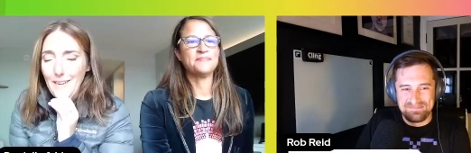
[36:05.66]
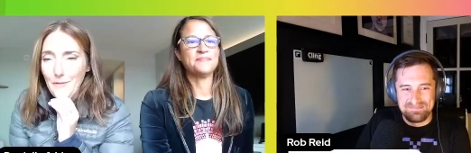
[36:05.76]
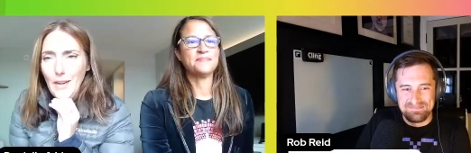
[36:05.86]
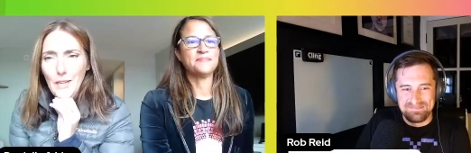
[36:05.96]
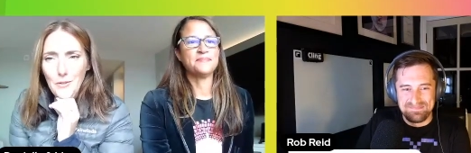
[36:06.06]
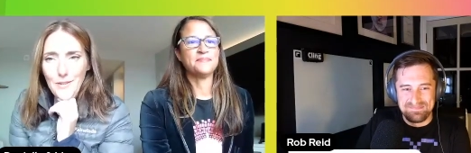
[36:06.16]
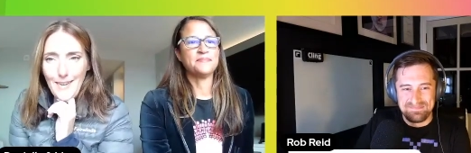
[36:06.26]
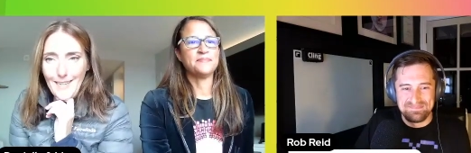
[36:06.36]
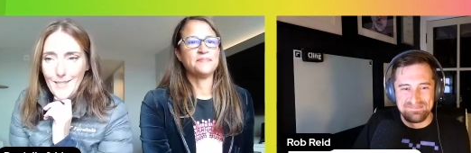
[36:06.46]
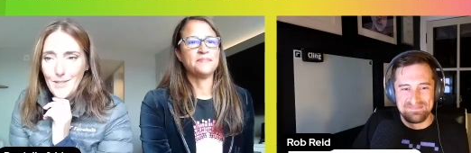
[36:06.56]
Speaker 1: invite you to
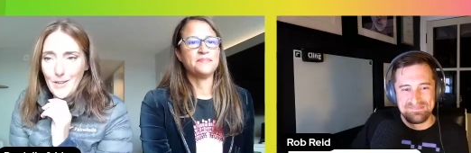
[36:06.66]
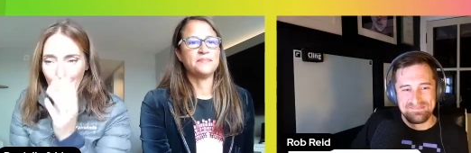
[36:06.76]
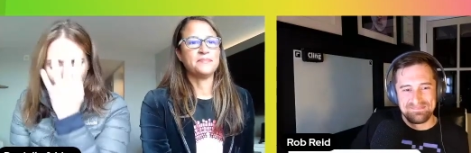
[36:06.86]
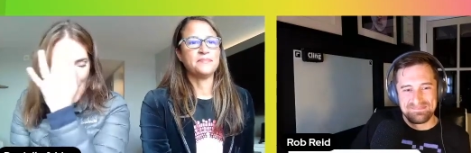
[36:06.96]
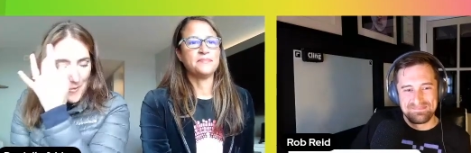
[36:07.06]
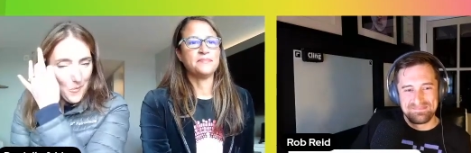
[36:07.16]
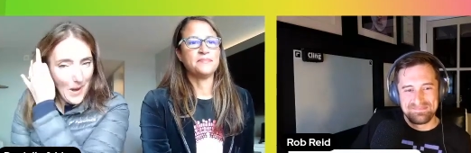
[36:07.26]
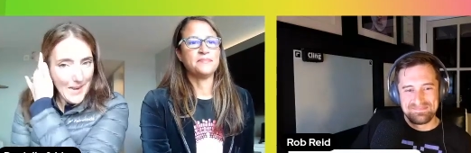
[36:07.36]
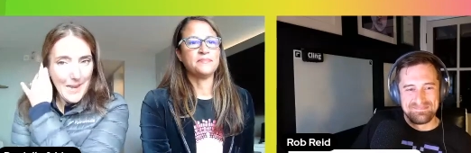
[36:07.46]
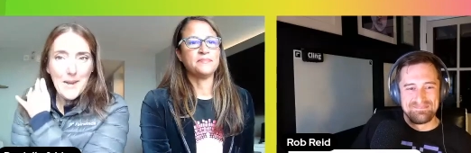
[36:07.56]
answer
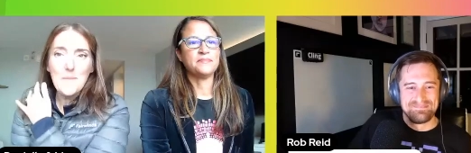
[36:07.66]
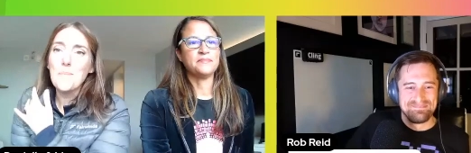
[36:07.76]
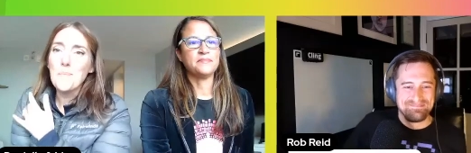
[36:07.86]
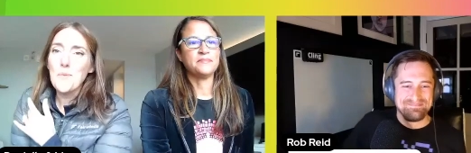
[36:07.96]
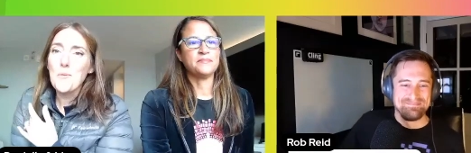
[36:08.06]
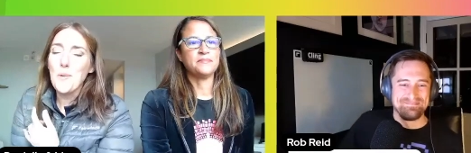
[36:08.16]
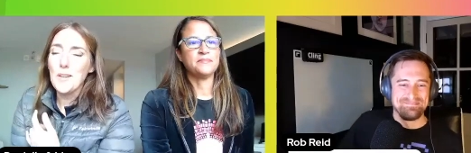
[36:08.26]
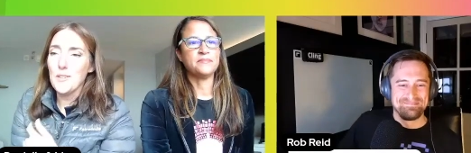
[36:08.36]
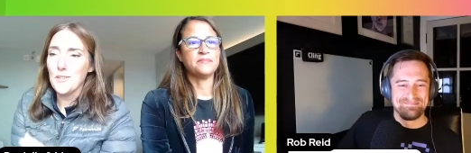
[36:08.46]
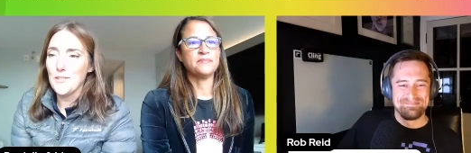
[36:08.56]
when um,
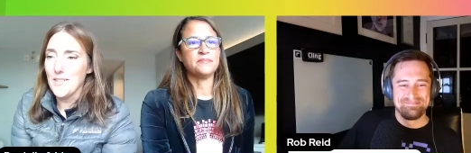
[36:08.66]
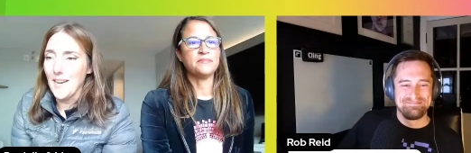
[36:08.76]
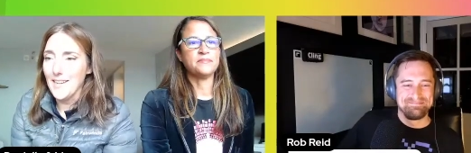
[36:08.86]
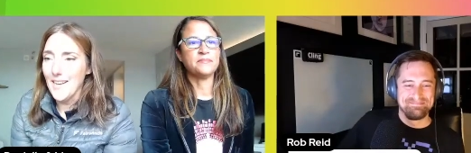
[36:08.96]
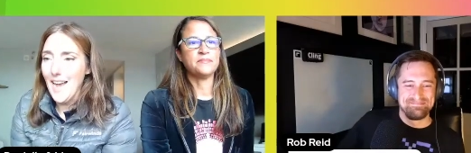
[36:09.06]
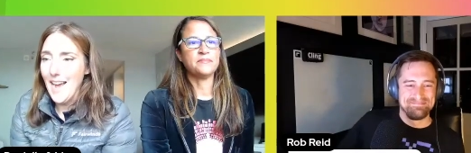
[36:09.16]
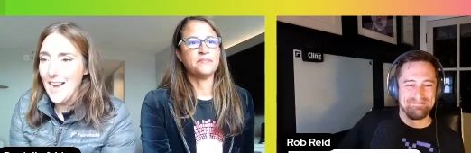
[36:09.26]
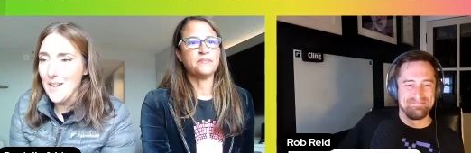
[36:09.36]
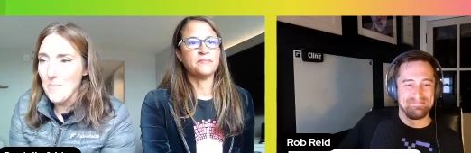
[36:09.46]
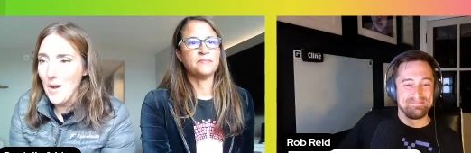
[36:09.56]
when you're done.
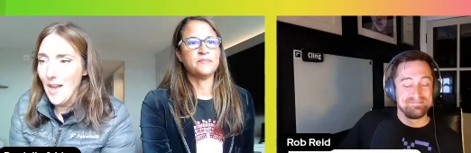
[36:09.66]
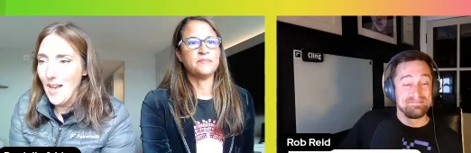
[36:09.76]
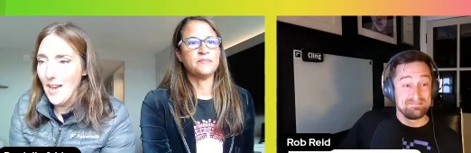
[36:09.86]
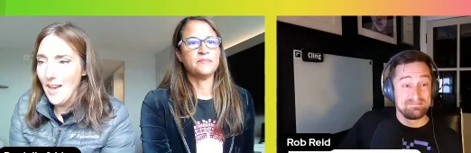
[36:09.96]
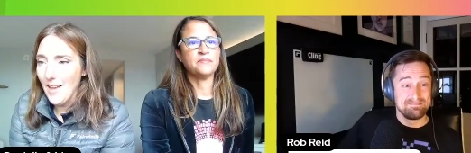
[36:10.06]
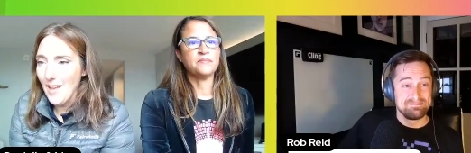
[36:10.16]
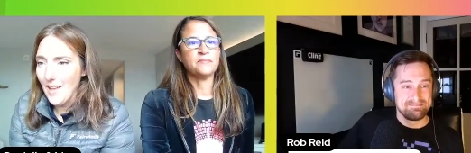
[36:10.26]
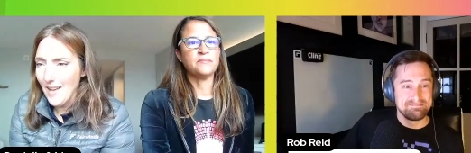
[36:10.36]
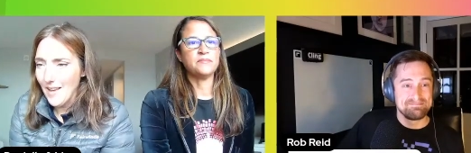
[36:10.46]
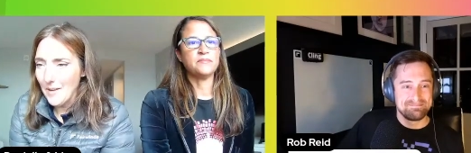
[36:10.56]
Um,
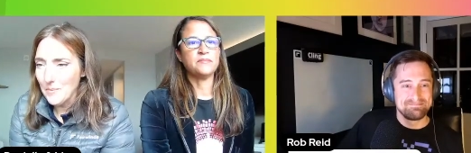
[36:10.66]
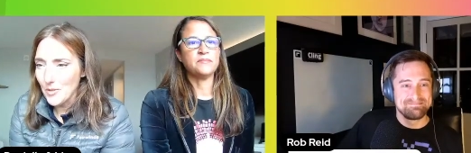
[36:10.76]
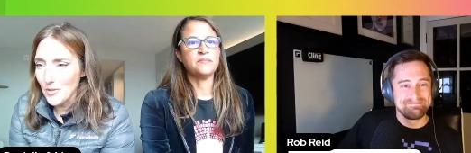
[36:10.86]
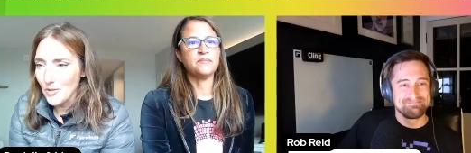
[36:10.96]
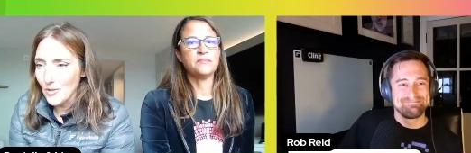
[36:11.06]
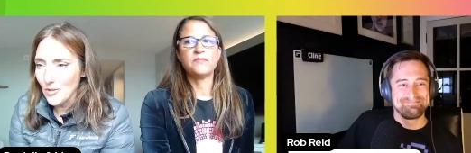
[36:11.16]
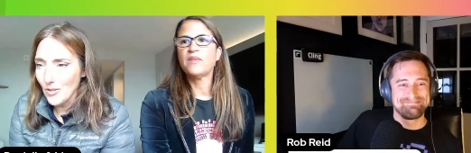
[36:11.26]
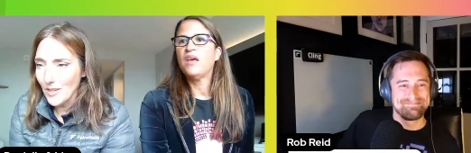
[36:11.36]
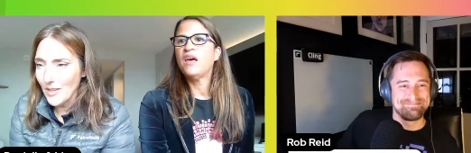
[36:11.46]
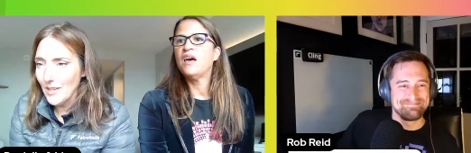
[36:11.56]
uh, I'm just.
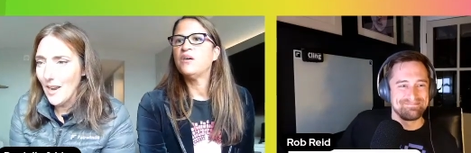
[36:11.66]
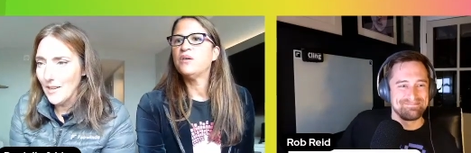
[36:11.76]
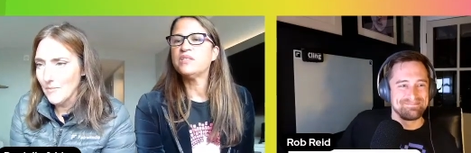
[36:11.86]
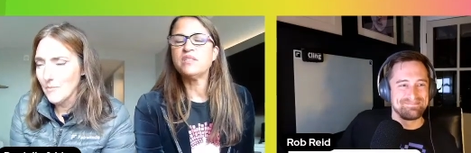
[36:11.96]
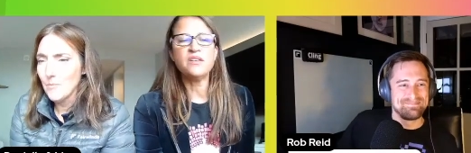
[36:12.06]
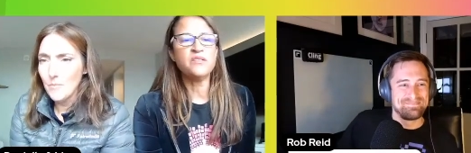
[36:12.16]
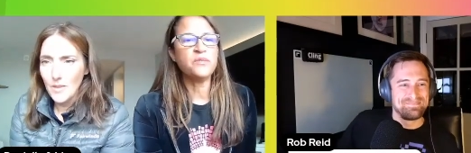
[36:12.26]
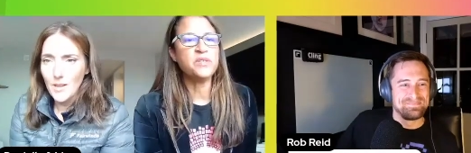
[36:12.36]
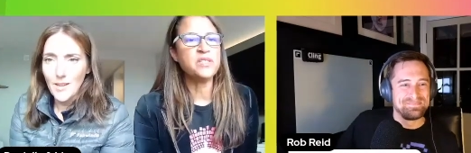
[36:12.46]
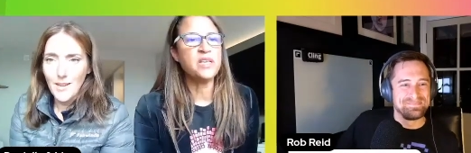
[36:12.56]
Speaker 2: Yeah, so
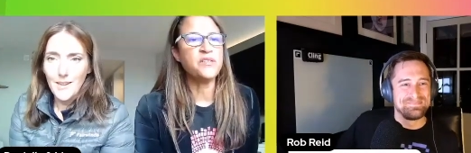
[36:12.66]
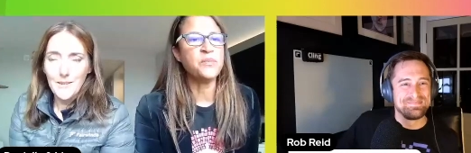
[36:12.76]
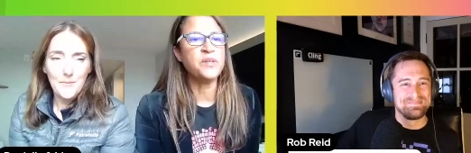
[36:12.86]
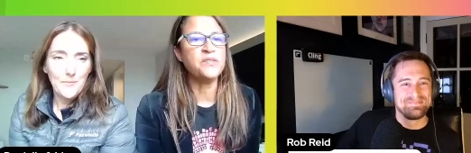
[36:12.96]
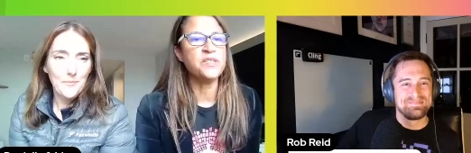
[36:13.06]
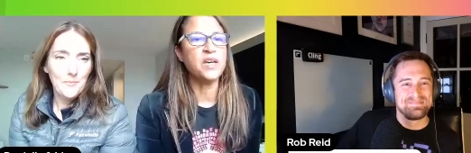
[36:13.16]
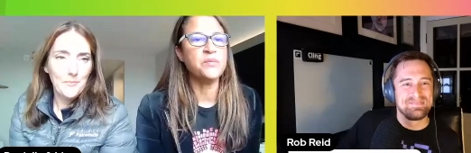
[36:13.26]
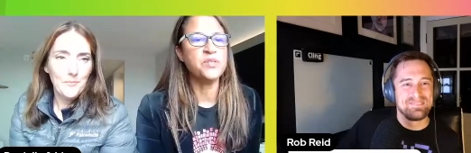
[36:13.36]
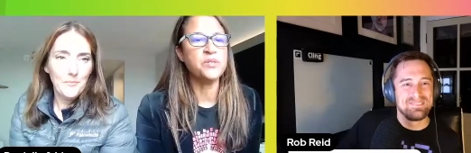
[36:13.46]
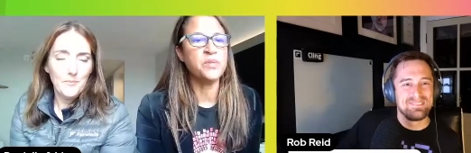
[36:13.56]
we still have a bit of
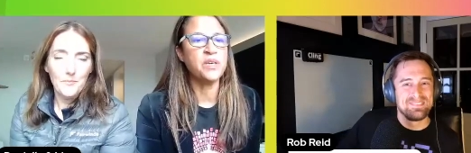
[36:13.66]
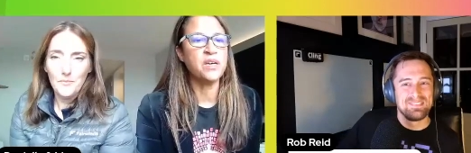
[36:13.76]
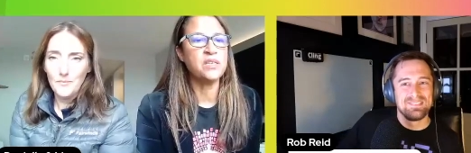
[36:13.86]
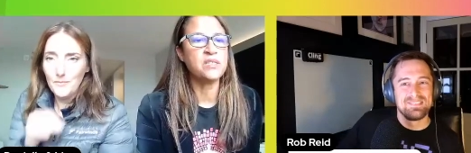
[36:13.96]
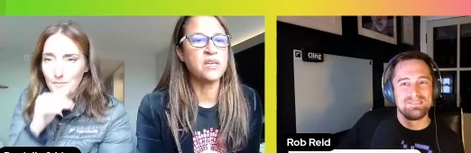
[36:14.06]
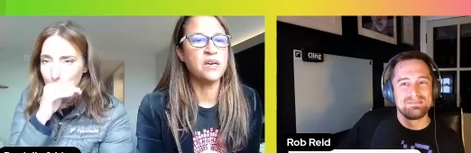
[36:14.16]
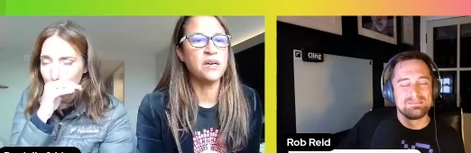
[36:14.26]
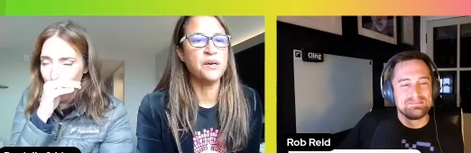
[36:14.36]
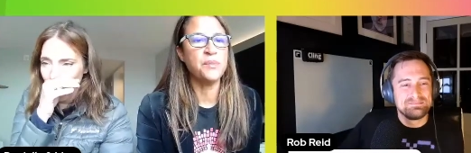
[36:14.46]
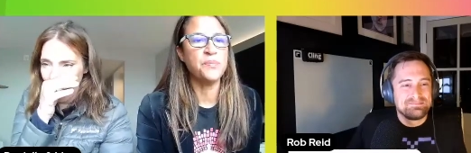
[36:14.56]
time. Should we ask?
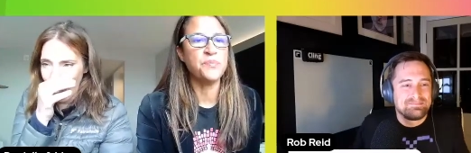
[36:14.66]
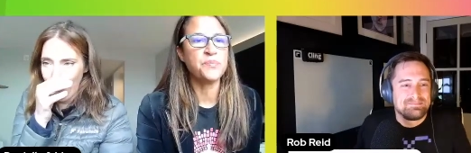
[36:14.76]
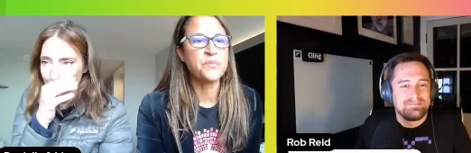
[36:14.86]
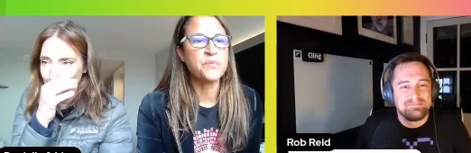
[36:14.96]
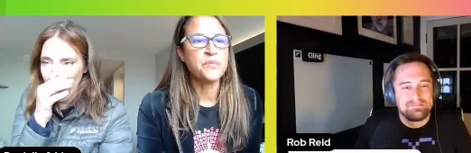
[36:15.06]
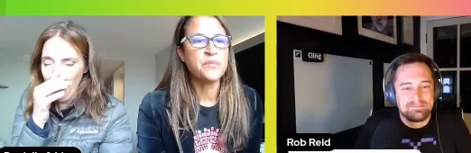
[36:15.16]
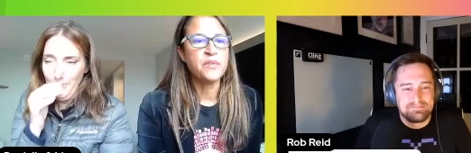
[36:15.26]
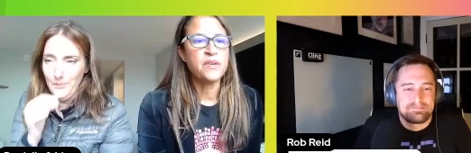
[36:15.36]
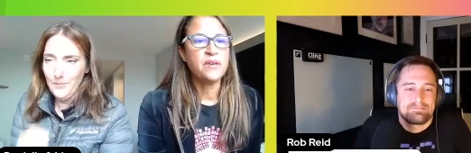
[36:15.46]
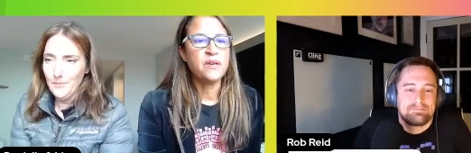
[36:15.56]
Um,
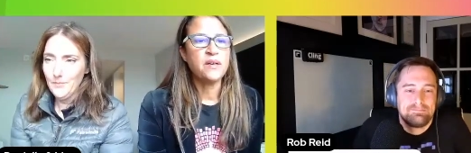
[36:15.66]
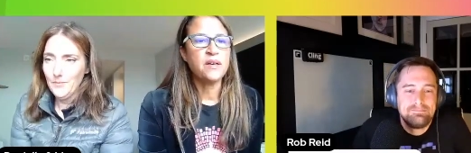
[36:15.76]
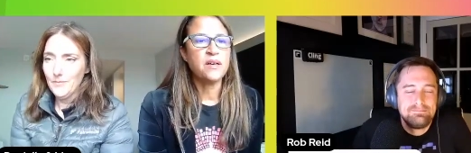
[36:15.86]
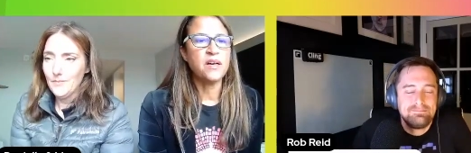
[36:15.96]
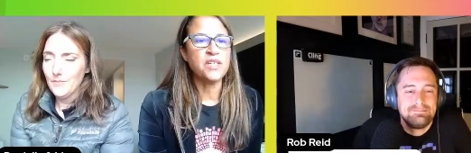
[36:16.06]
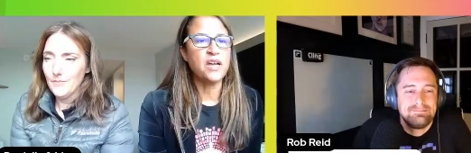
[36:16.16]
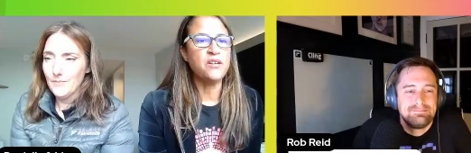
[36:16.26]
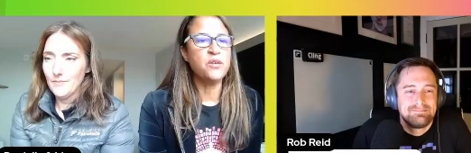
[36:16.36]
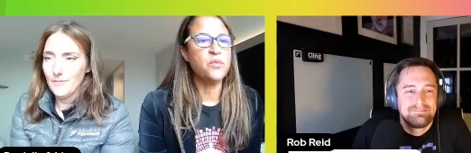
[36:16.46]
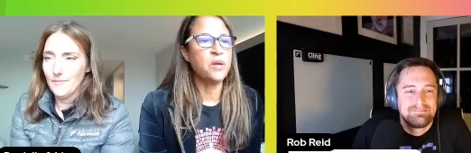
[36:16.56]
gosh, I
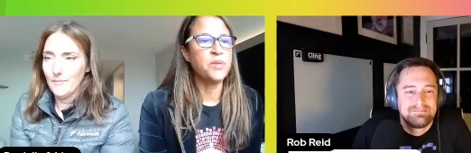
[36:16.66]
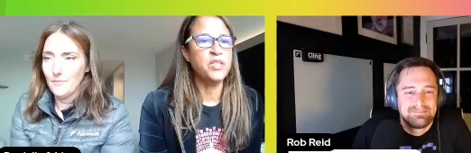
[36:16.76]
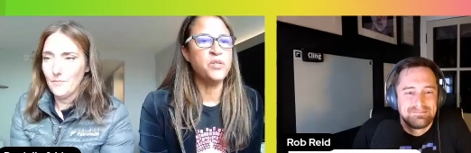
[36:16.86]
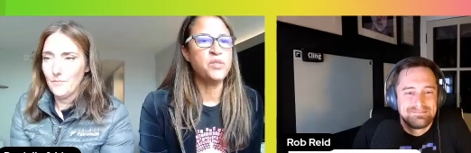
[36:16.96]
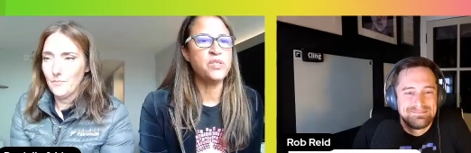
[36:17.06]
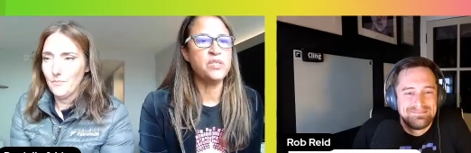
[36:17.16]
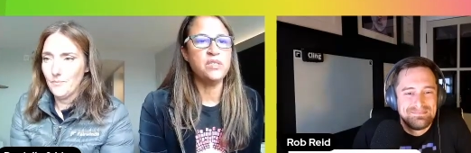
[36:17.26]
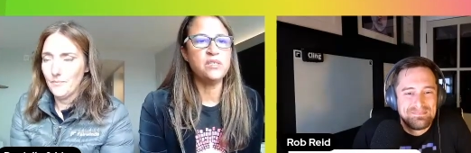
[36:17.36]
don't know, Rob. Can you see